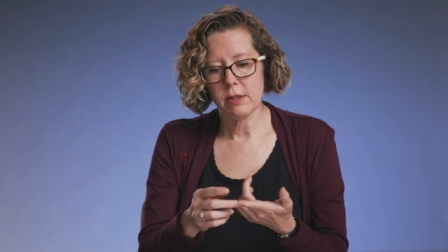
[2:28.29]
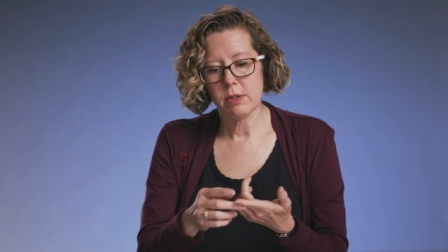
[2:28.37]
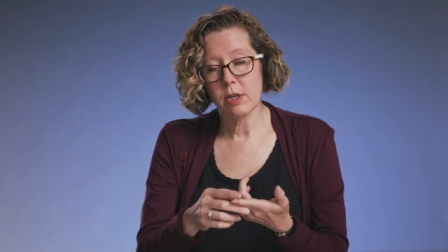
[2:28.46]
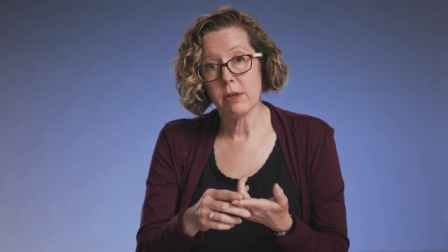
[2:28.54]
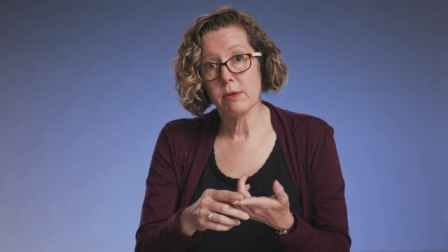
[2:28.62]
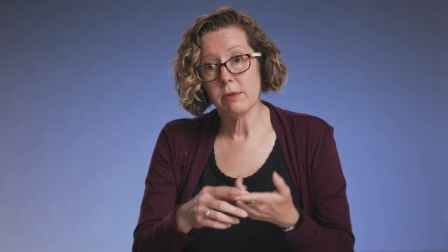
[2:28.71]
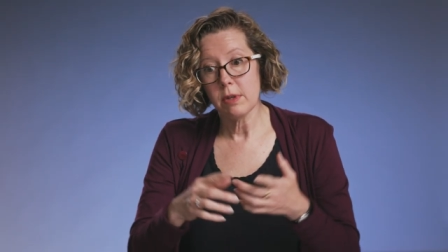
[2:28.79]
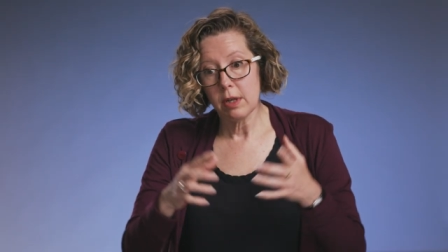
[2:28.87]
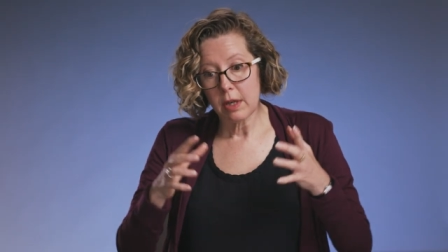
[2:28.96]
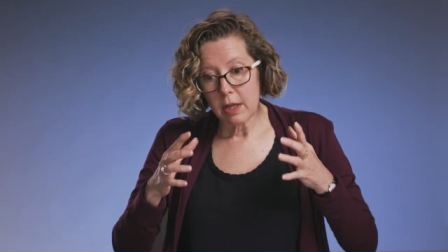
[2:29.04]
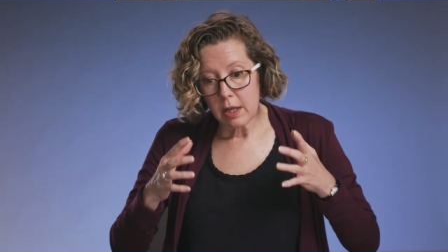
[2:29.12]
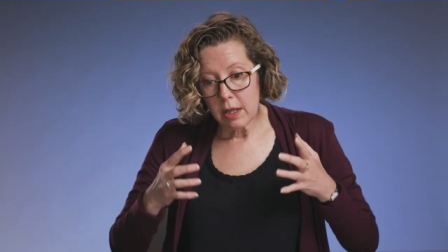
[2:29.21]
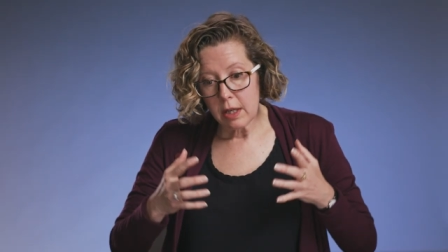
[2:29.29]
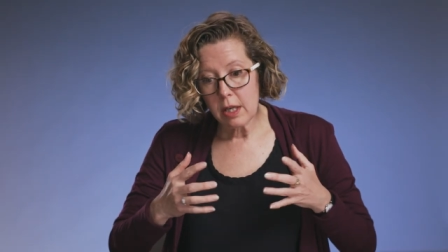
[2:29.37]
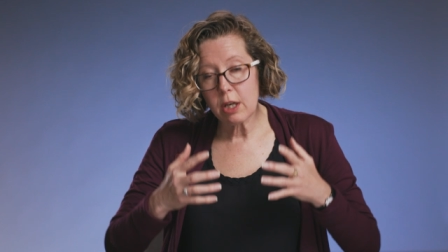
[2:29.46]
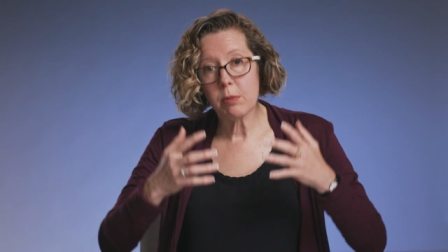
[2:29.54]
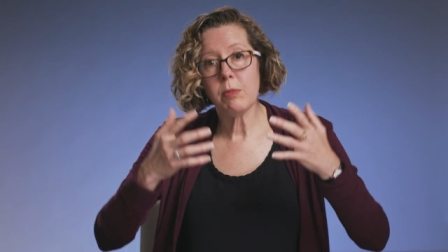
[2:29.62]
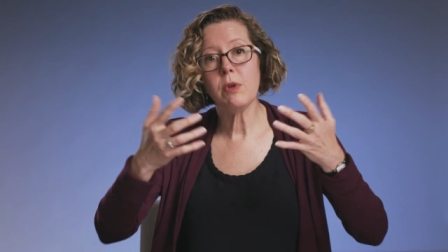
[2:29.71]
So he
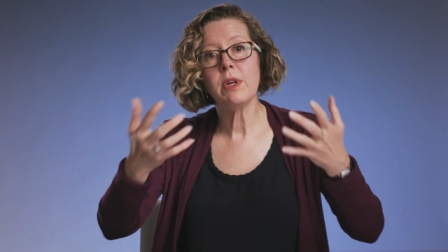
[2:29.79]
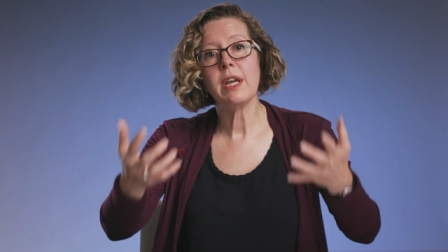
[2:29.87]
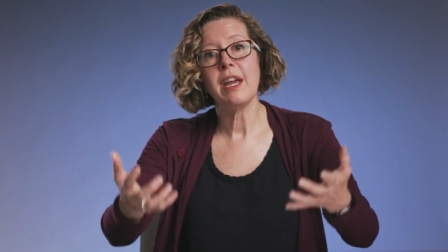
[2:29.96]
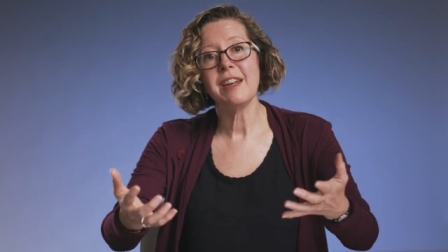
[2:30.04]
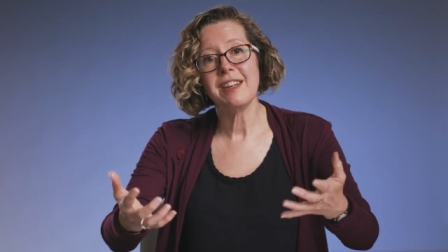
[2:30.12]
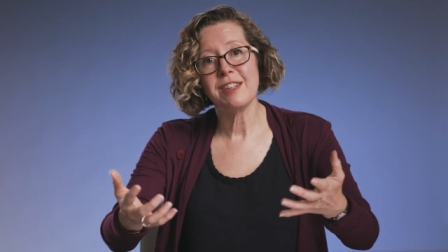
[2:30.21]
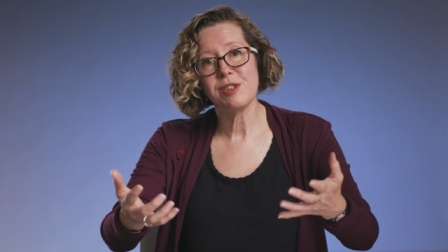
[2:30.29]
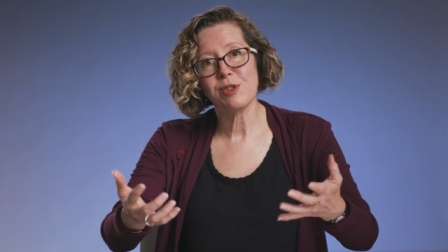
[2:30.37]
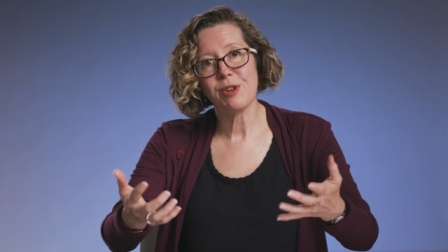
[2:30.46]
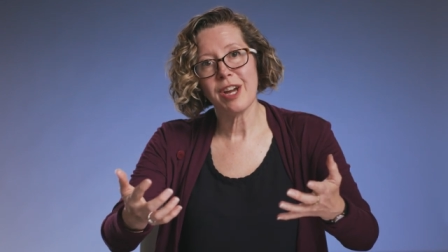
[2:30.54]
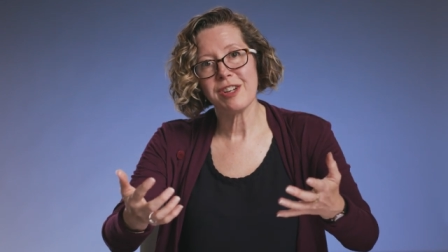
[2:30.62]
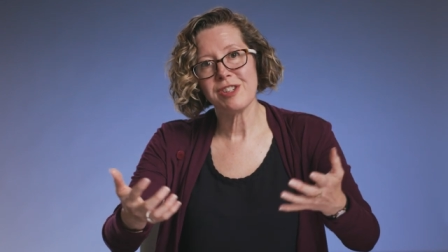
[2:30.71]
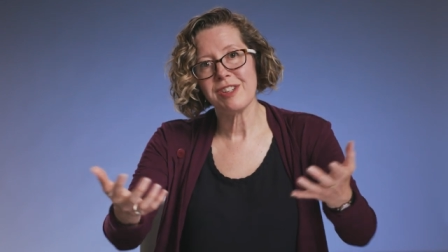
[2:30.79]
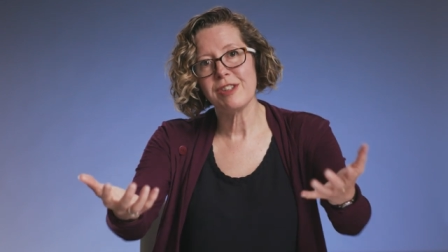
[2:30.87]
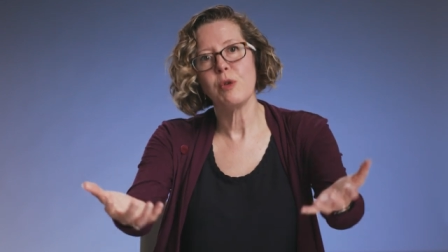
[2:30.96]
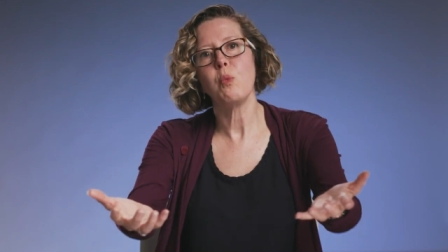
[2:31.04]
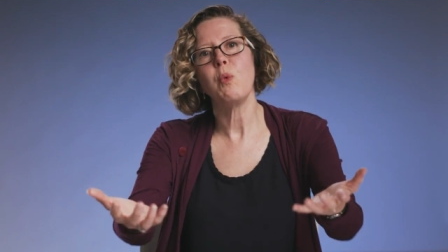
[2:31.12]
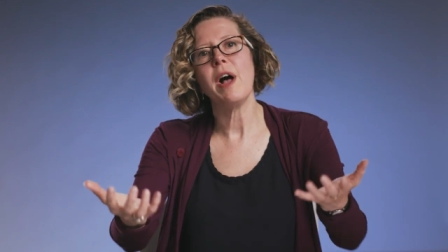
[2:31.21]
communicated his
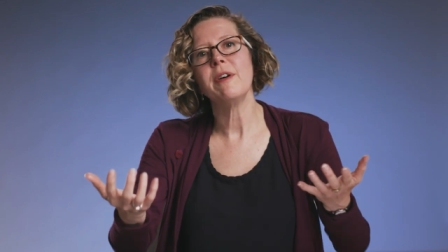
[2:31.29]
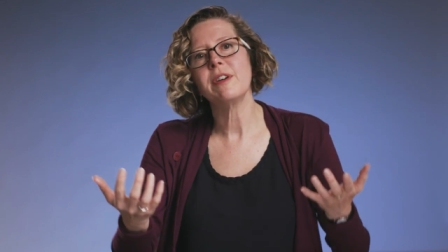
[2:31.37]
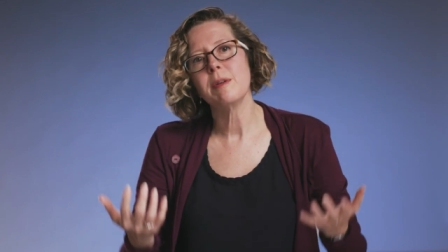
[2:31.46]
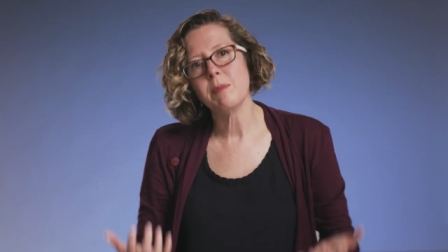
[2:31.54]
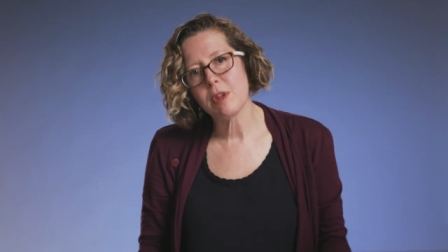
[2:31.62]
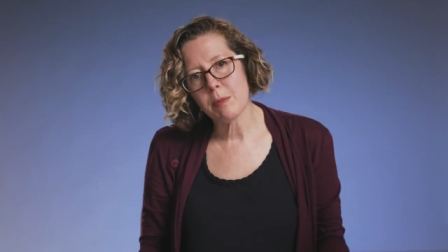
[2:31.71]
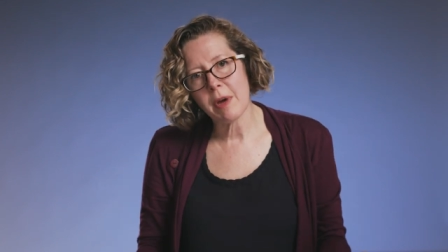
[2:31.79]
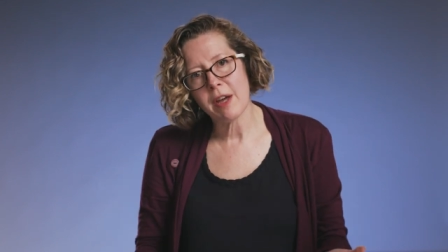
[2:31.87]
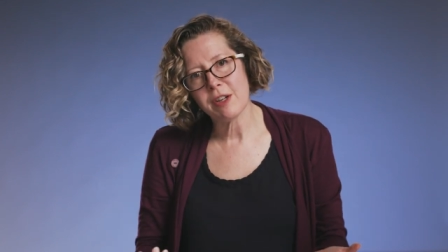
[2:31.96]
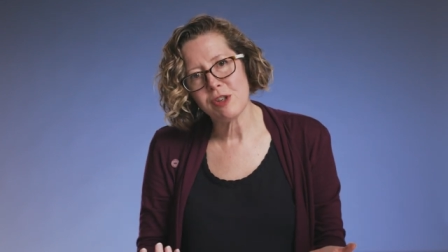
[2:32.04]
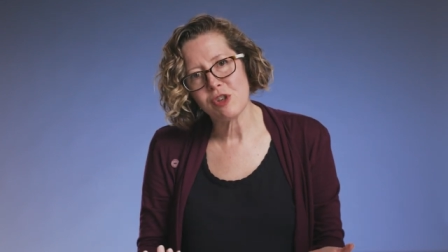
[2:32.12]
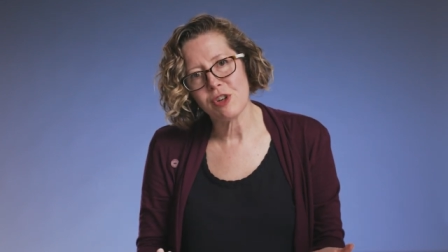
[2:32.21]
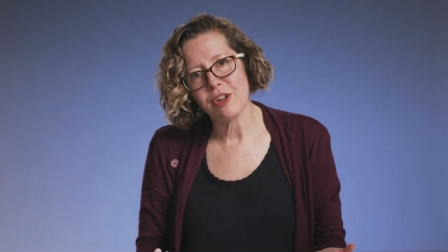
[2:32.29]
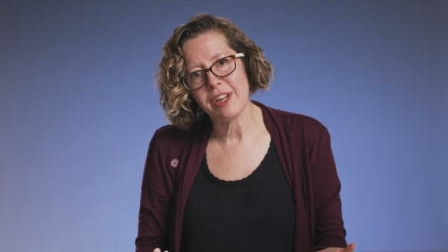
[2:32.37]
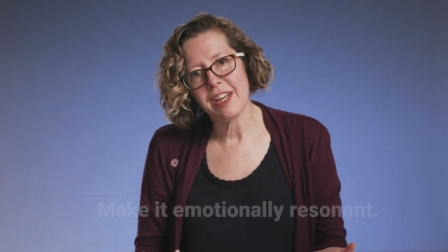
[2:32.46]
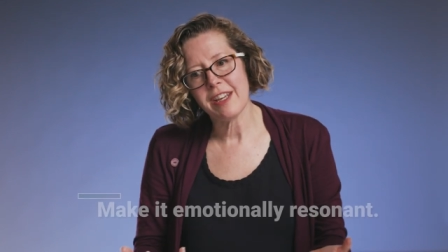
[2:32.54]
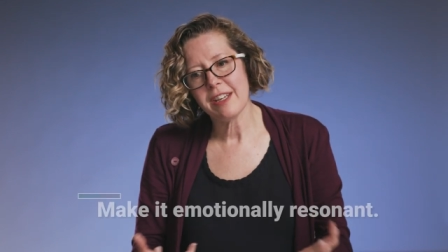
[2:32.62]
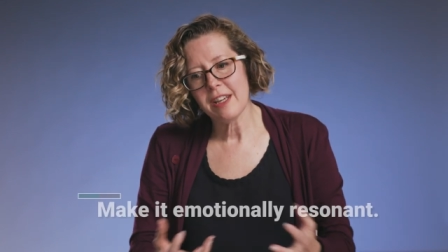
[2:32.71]
direction, welcomed them on a
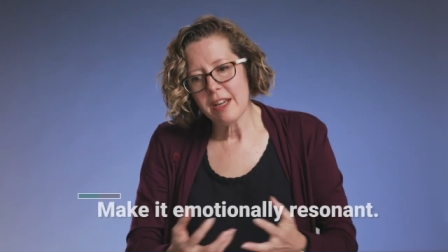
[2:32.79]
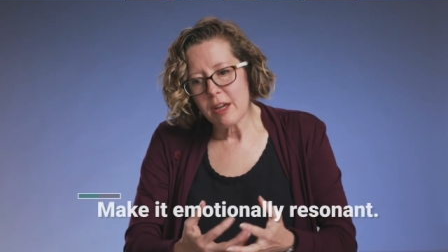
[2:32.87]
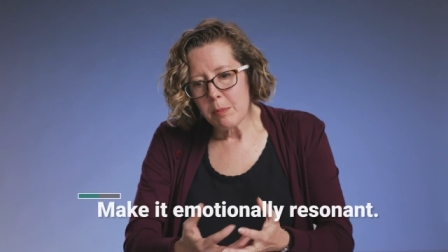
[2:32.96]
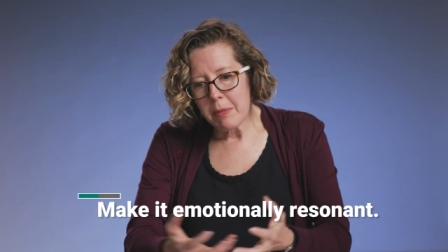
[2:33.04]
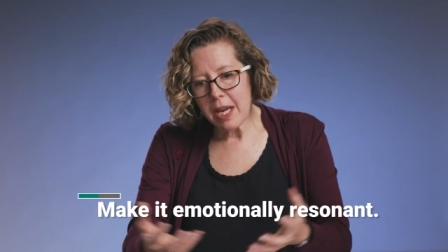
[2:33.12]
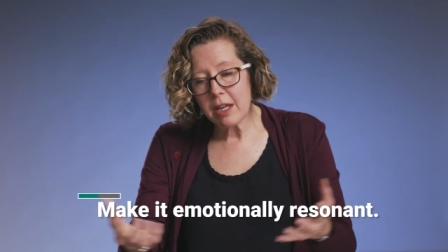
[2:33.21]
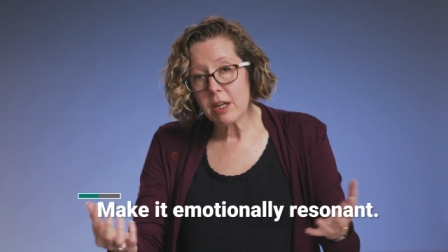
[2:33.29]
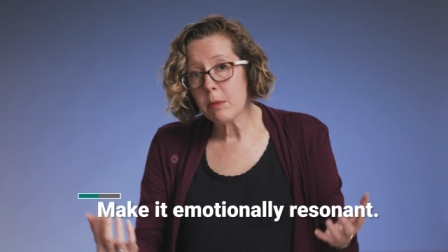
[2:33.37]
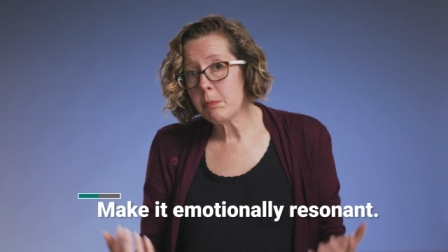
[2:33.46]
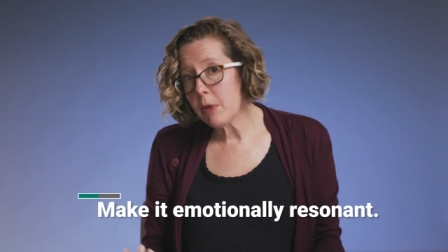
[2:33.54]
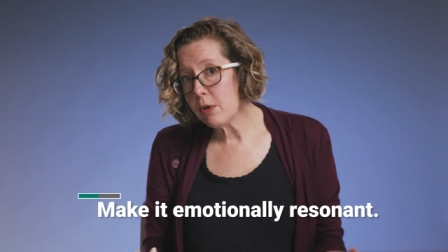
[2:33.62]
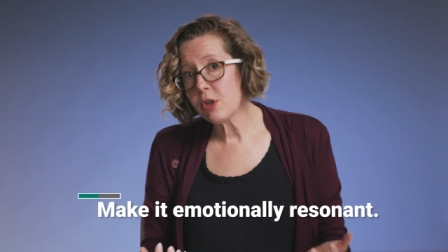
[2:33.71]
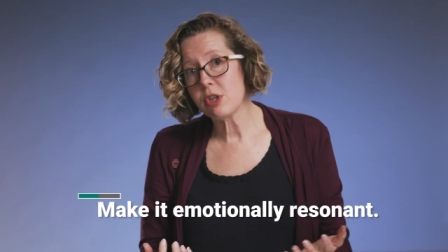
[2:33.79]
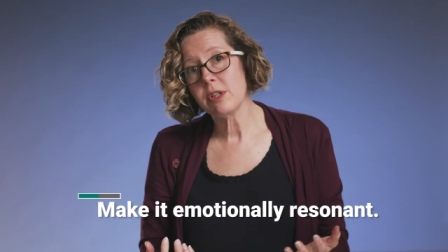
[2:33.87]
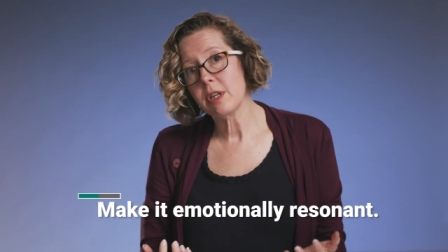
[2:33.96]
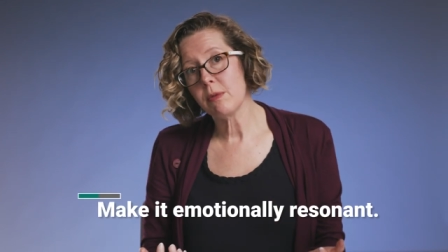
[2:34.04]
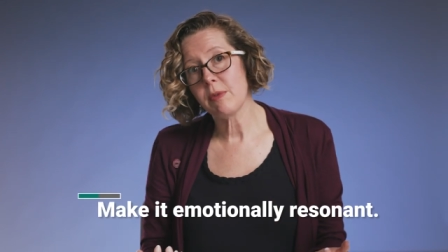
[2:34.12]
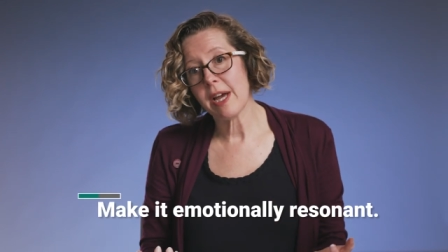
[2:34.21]
journey, made it
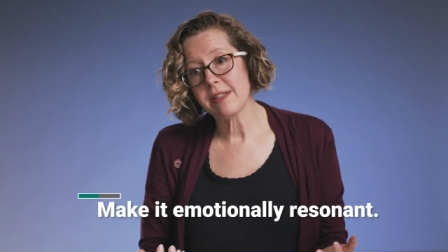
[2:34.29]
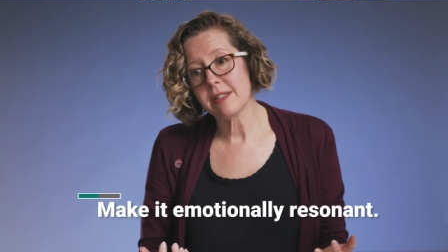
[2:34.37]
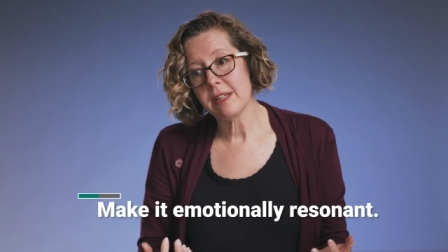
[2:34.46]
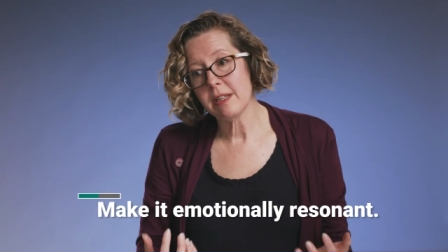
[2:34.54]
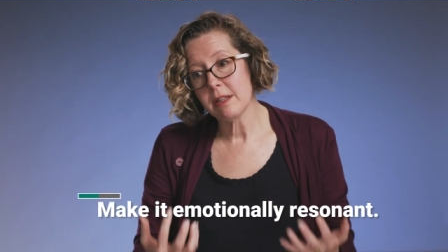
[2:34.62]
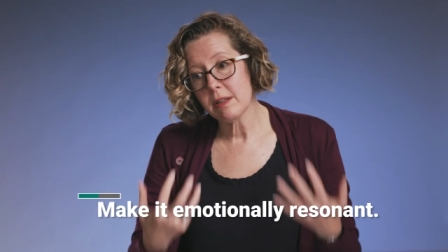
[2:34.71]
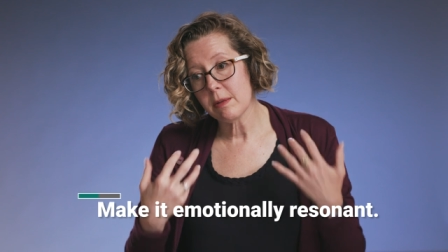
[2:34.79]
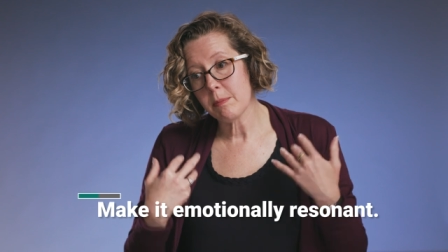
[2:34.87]
emotionally resonant